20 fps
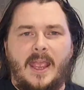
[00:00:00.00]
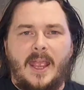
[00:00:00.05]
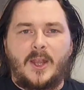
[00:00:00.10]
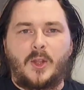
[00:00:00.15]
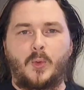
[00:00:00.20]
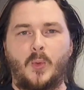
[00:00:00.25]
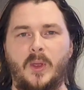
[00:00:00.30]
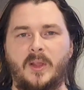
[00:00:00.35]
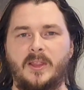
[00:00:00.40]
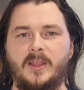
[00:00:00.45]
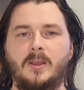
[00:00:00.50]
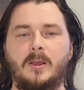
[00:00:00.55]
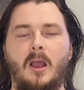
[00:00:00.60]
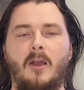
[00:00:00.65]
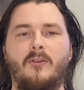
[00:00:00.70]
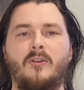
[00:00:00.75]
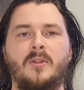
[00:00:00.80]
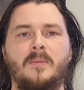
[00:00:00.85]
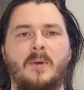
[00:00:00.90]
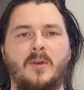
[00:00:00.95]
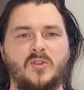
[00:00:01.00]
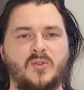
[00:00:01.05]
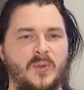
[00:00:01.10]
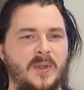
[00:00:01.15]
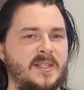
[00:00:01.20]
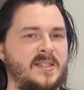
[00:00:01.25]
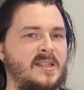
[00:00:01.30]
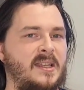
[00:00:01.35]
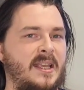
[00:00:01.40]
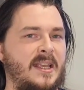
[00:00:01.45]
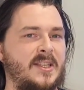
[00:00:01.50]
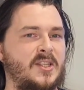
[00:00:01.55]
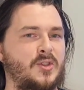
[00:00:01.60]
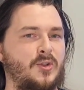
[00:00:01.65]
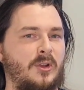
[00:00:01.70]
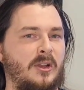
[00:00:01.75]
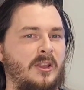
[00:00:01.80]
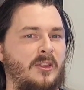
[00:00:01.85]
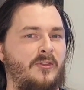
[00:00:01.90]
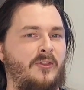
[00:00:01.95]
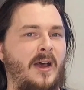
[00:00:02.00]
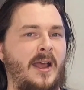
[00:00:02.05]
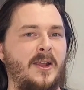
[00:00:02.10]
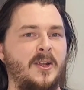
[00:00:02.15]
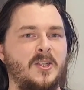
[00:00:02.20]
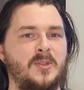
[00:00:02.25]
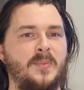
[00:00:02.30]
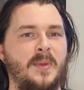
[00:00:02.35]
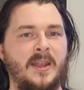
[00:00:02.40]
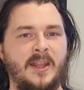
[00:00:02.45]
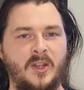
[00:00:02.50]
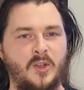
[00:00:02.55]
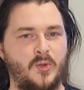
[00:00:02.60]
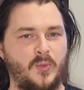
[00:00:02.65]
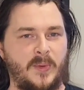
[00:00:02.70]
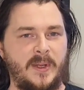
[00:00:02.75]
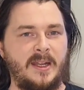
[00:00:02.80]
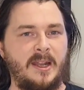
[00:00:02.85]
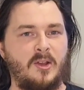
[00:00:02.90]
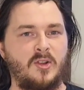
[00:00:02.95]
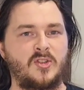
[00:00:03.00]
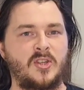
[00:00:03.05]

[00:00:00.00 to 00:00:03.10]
and to quickly go over the most recent history of the fire-spitting Dorito